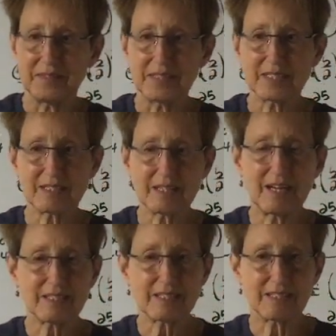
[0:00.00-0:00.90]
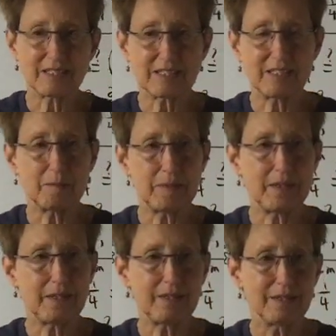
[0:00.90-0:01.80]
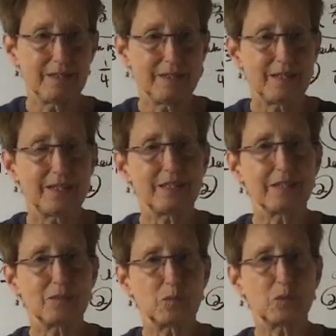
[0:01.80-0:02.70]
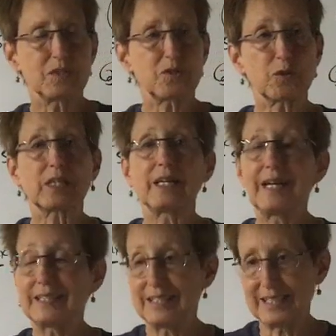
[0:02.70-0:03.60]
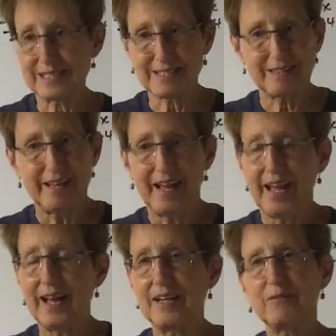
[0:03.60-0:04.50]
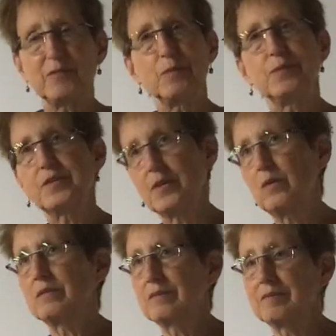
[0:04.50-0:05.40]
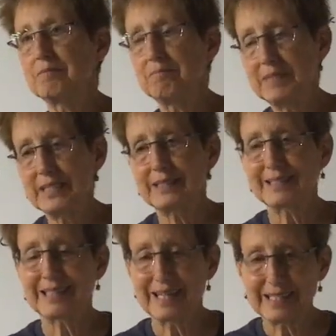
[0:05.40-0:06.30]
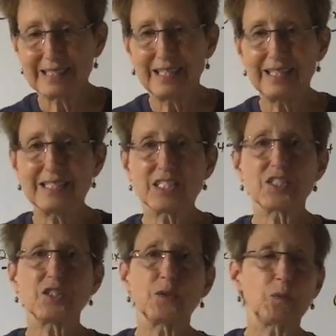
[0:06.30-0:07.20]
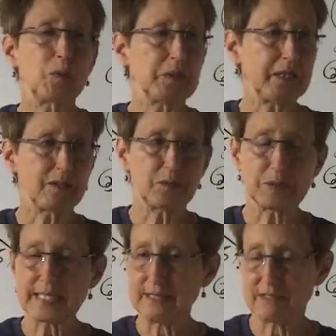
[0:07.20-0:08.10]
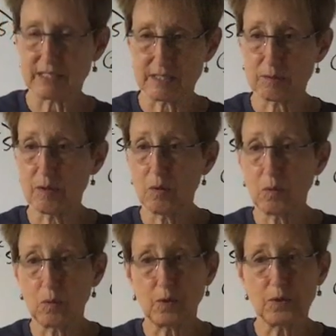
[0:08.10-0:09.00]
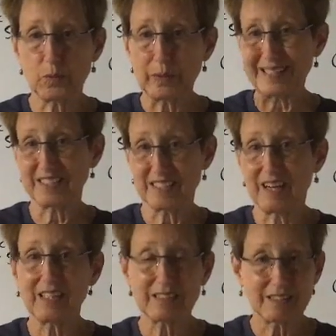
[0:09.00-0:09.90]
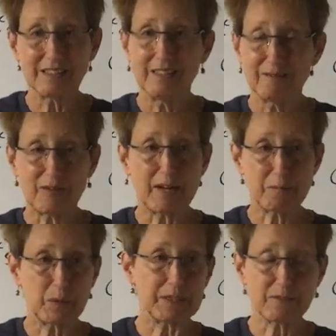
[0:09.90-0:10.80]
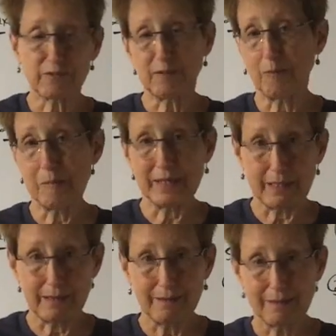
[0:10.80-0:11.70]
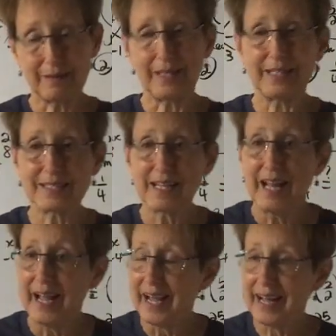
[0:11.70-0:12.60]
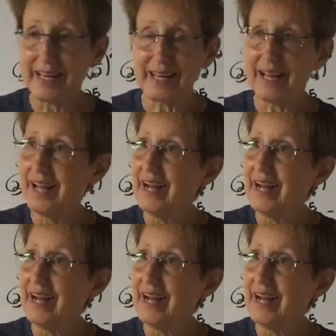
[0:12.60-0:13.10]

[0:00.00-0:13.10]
this test is going to be with strict guidelines. And if you don't meet the guidelines, you will either receive a 0 or you will get docked 5 points for every minute late. And